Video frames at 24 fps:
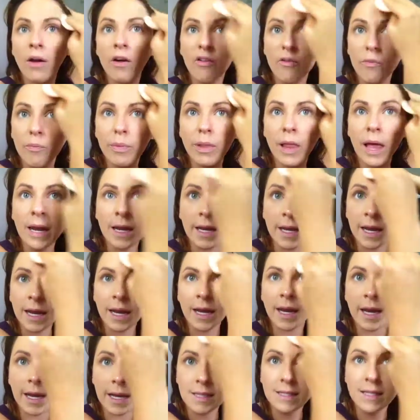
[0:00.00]
of
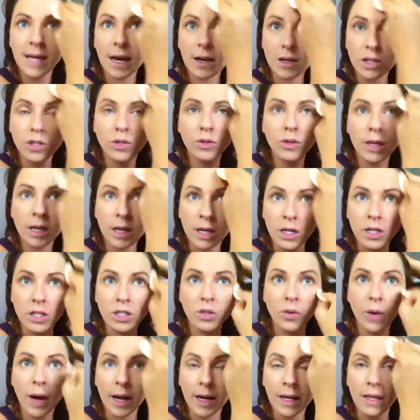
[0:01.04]
blending is actually going to
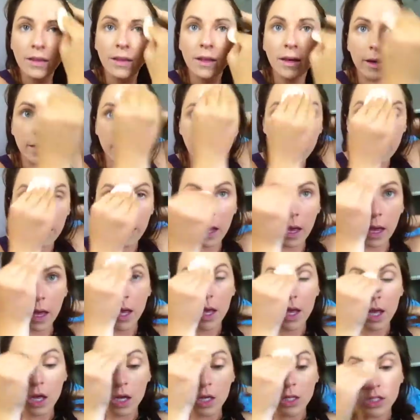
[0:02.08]
do anything.
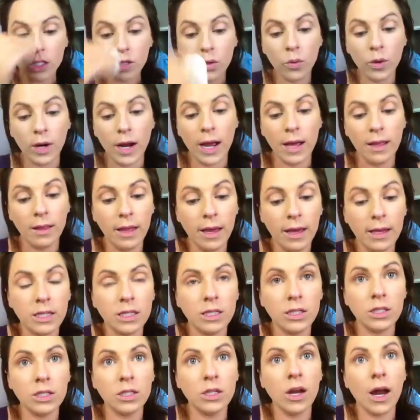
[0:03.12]
So what I
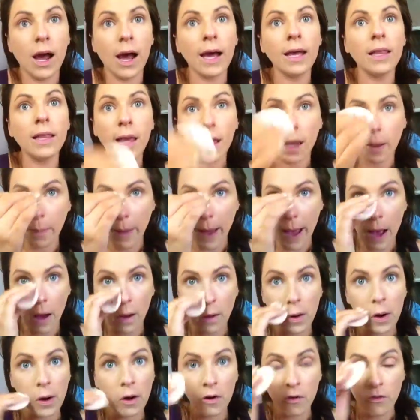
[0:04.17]
like
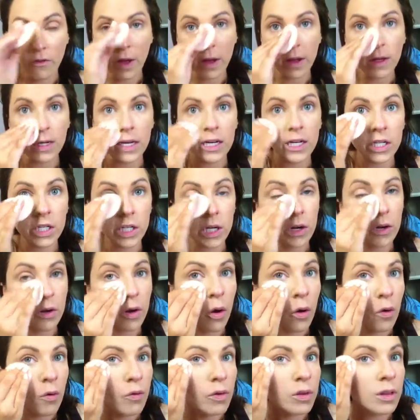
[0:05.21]
powder foundation
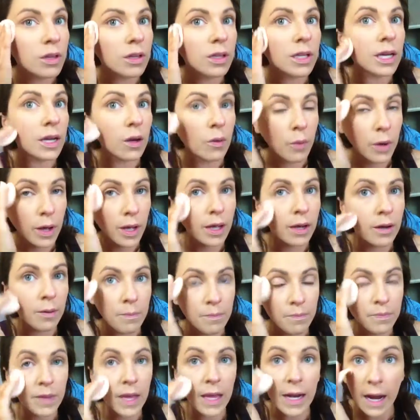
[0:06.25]
over the liquid,
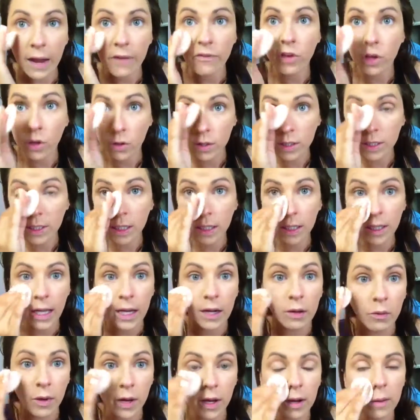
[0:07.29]
and I've used the
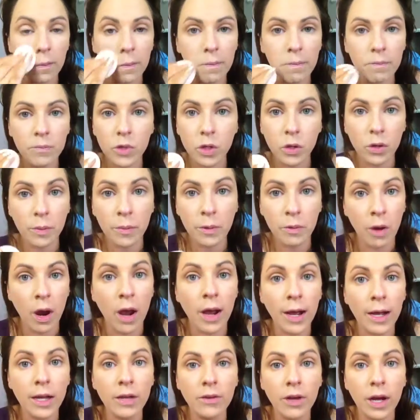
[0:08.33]
liquid. Don't get me
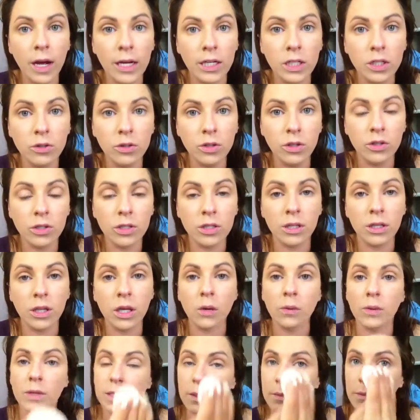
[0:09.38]
wrong, I do use the
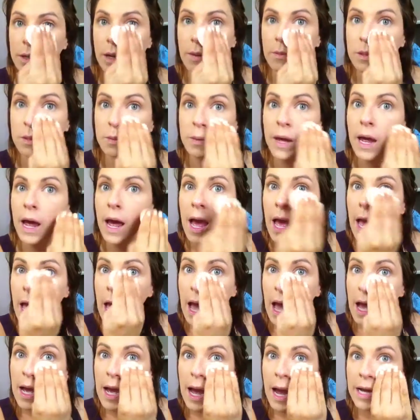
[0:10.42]
liquid sometimes, but
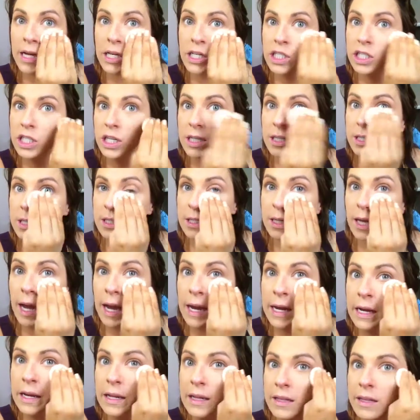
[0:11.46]
I just
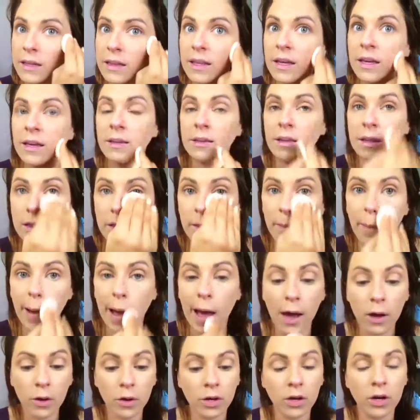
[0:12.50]
kind of think that the
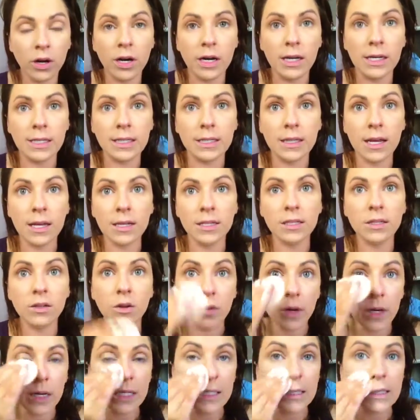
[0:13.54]
powder is less
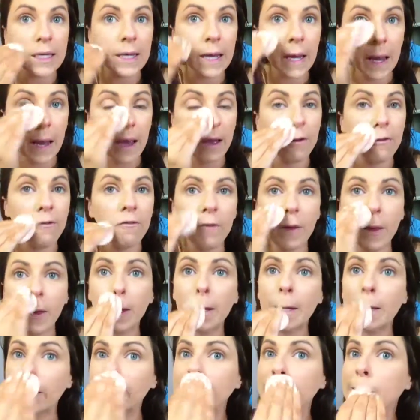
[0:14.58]
greasy. It
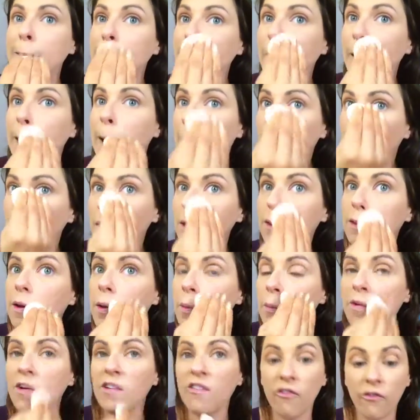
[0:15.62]
feels a little
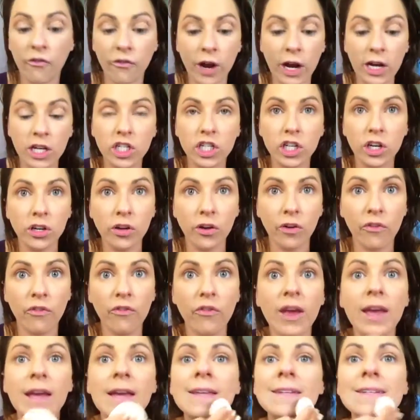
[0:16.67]
more fresh on your
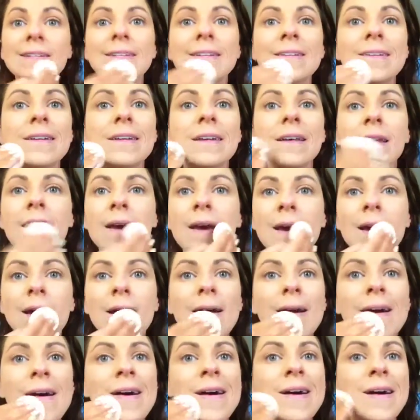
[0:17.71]
face,
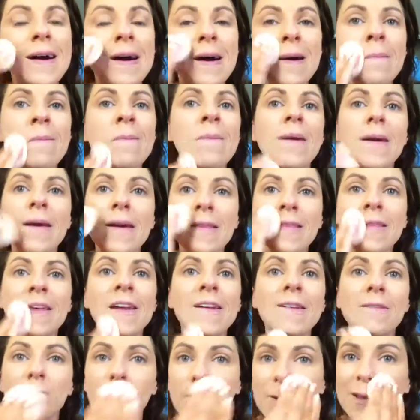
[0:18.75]
and then
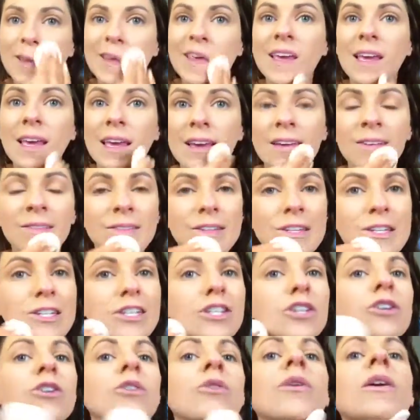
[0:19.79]
it really gives
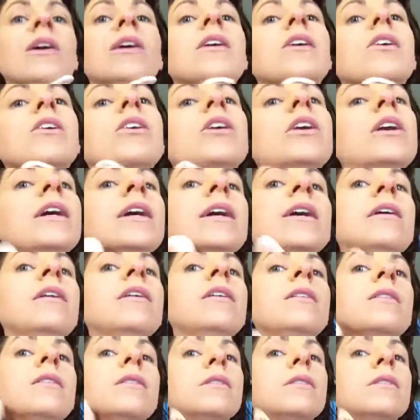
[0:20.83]
you a good